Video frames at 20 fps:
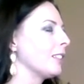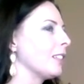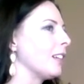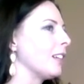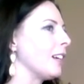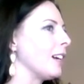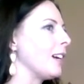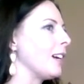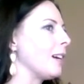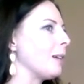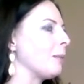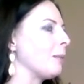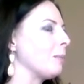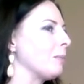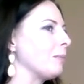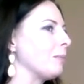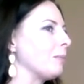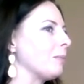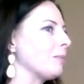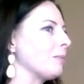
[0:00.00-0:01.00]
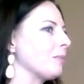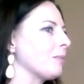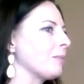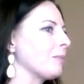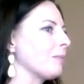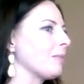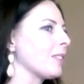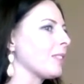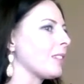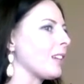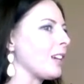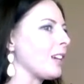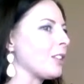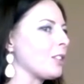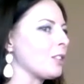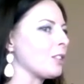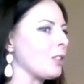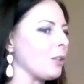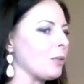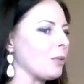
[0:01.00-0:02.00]
I
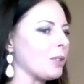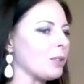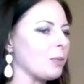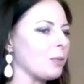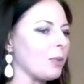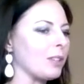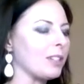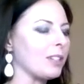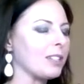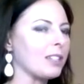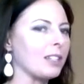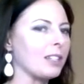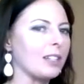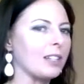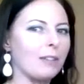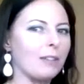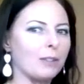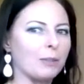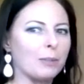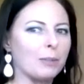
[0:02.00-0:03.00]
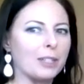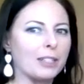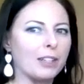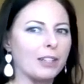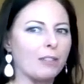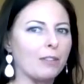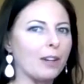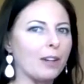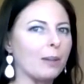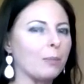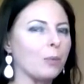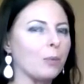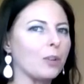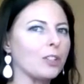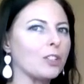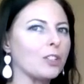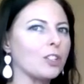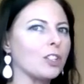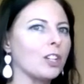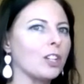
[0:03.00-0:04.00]
just always wanted to cover myself up,
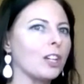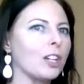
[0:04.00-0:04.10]
which